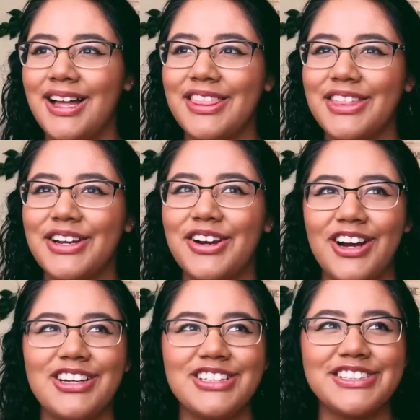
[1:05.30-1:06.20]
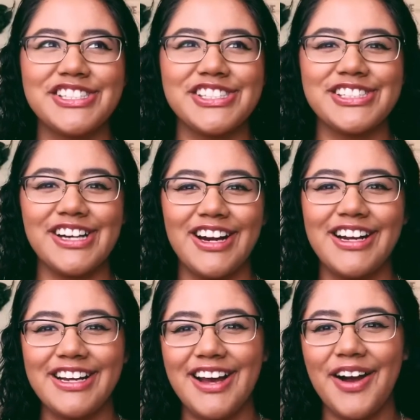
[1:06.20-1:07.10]
the gardeners just
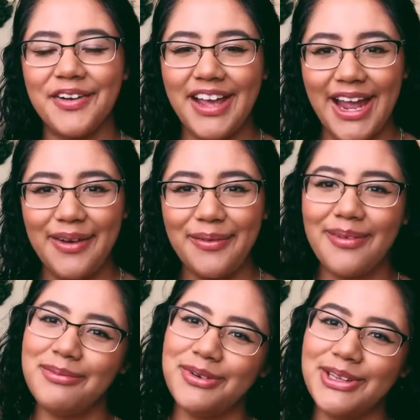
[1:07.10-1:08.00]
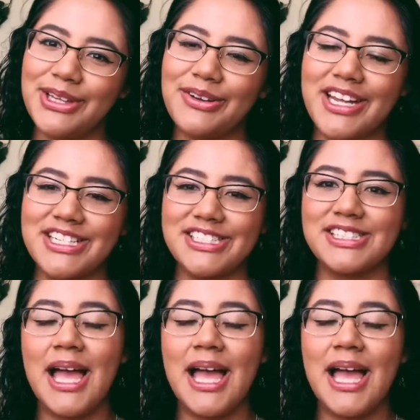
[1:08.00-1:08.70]
started. Okay, we're moving locations.